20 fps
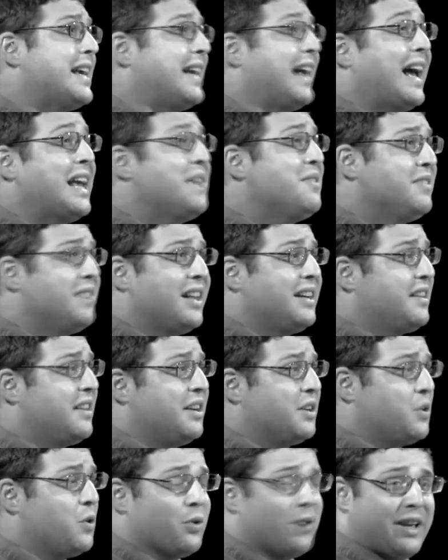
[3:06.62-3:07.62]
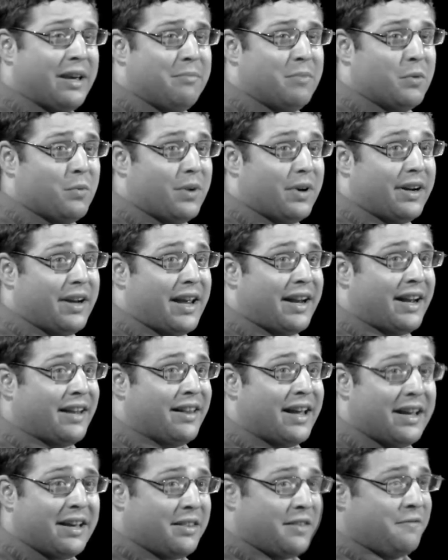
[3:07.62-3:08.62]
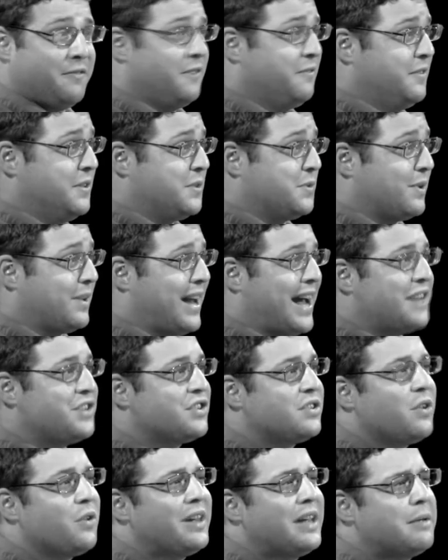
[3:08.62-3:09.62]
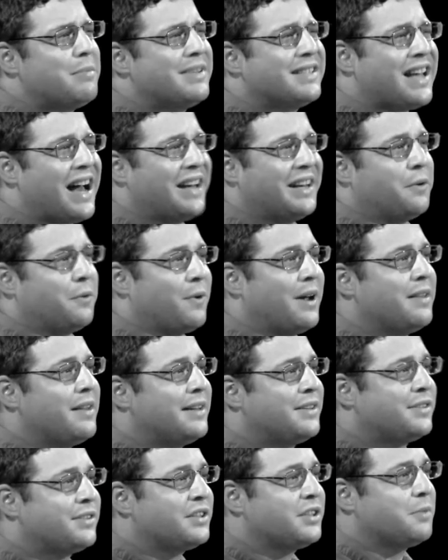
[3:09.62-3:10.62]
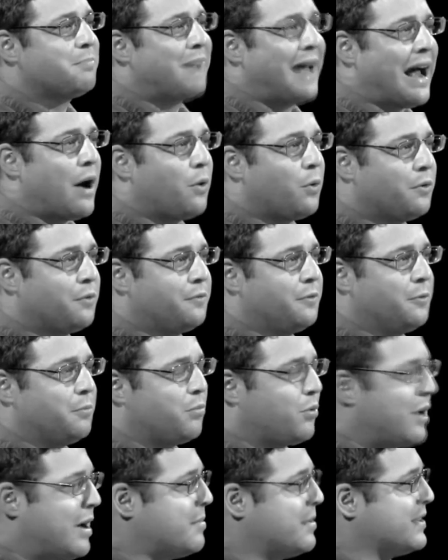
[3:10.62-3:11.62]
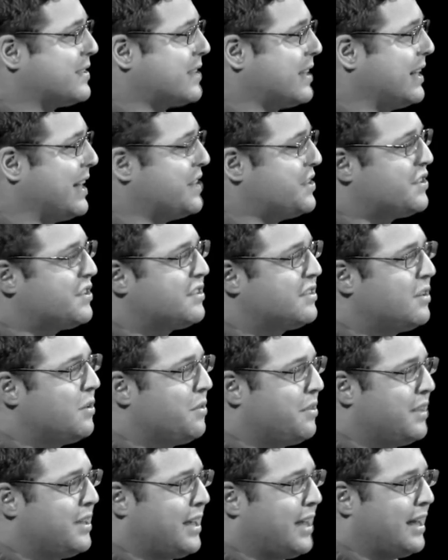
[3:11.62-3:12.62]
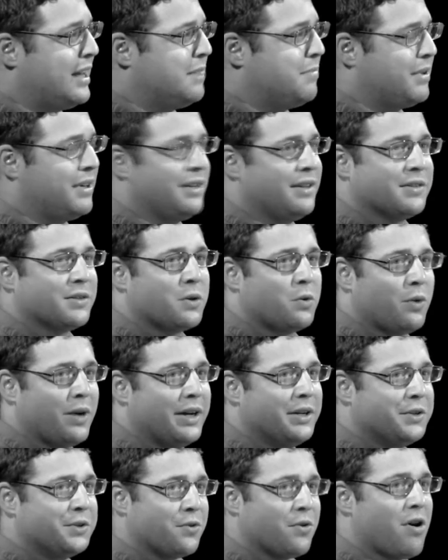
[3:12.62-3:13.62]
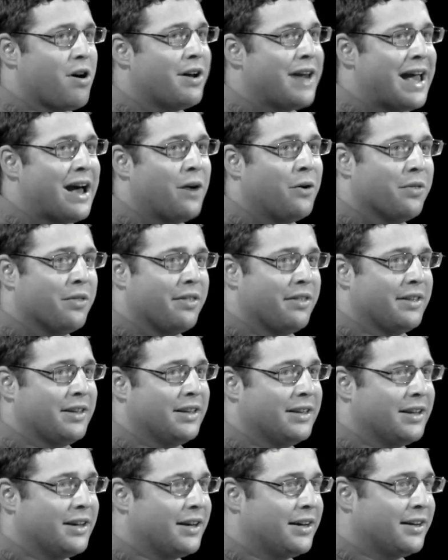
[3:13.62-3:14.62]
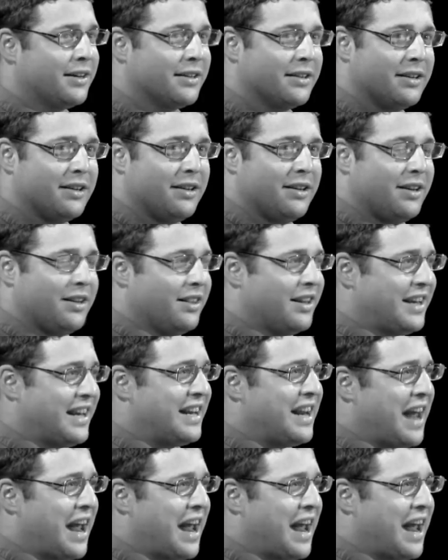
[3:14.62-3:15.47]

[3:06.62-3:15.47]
like it. I even liked the Nicole Kidman one, and I liked the 50s one. I just don't think anybody's gotten it right. It's such a powerful premise, and I just don't think anybody has quite drawn out the like